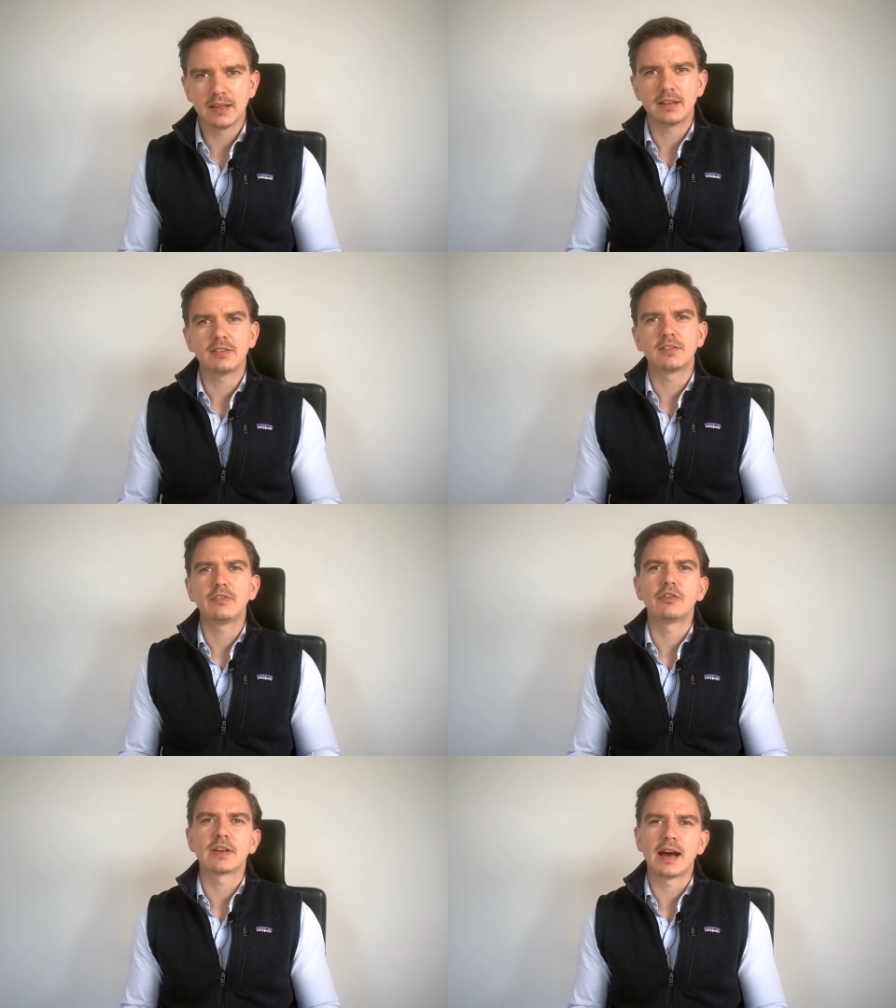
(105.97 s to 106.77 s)
this
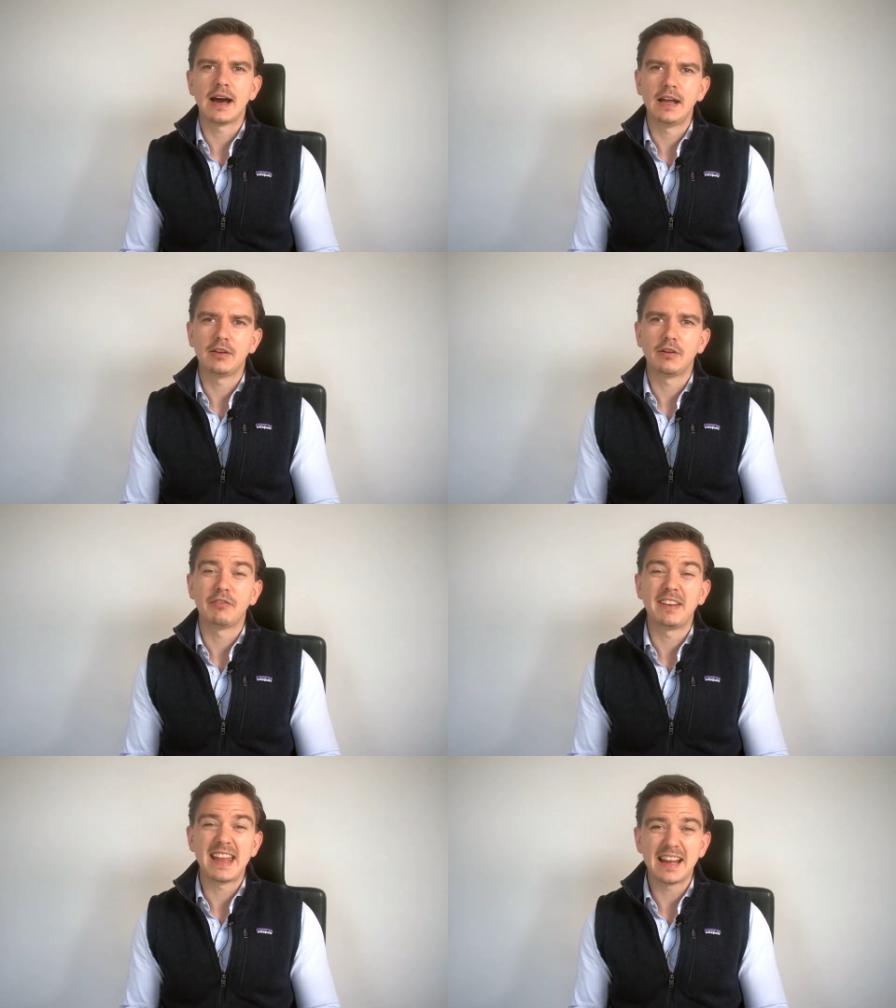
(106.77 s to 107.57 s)
different kind of
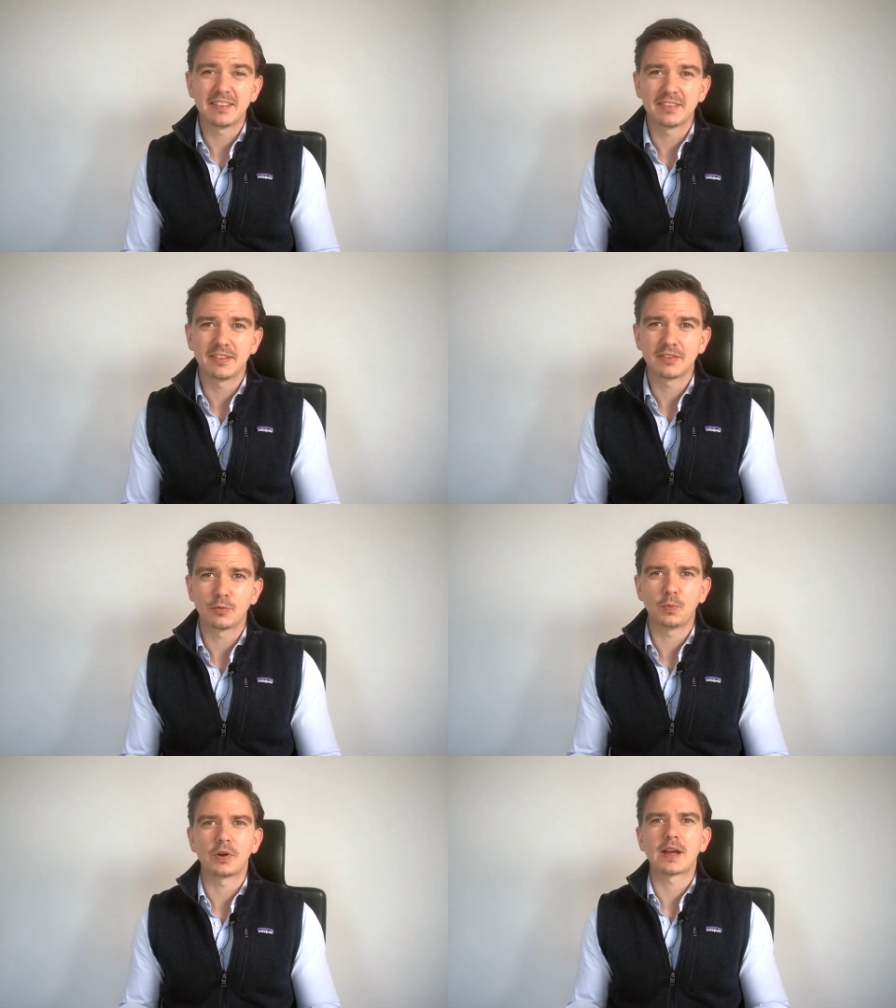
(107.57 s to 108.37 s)
analysis
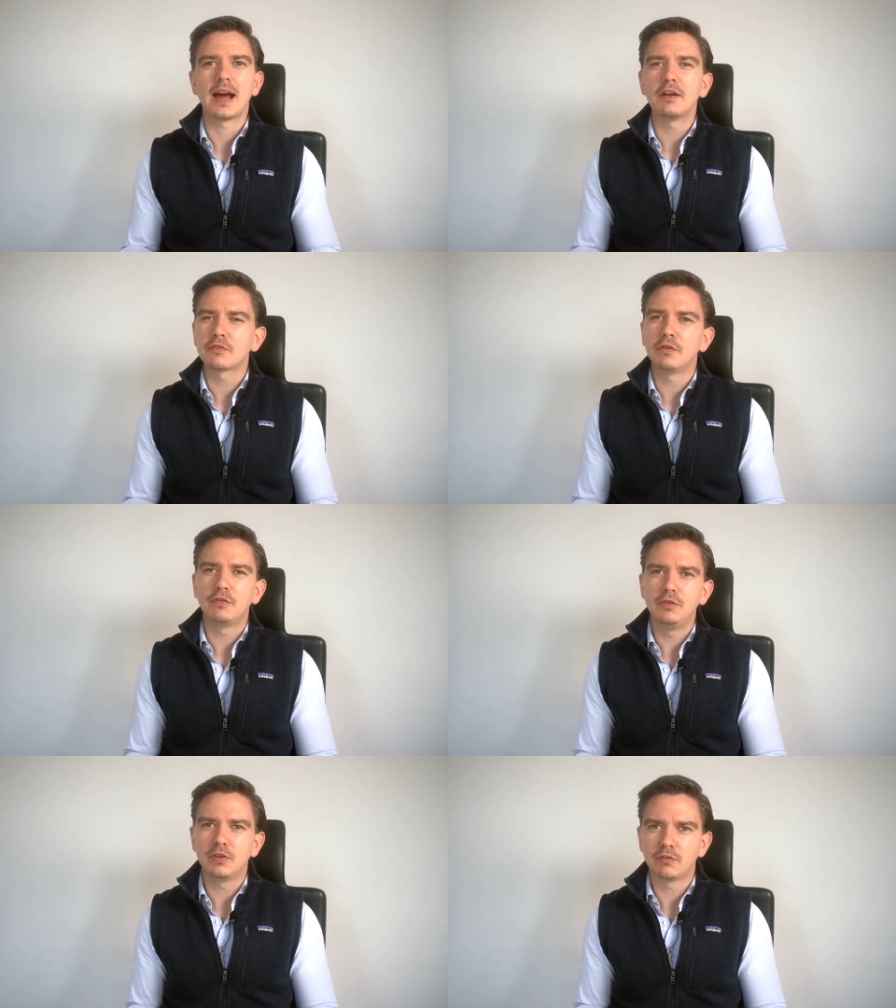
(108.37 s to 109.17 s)
were kind of
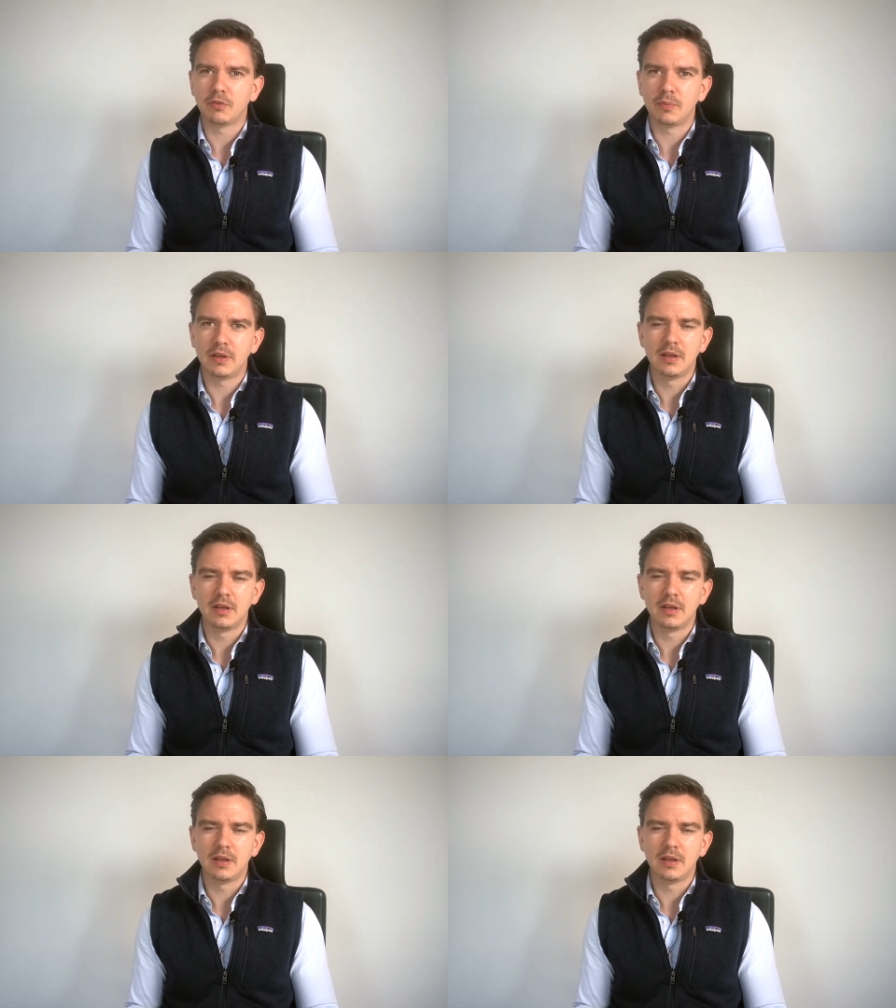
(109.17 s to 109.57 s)
confusing for me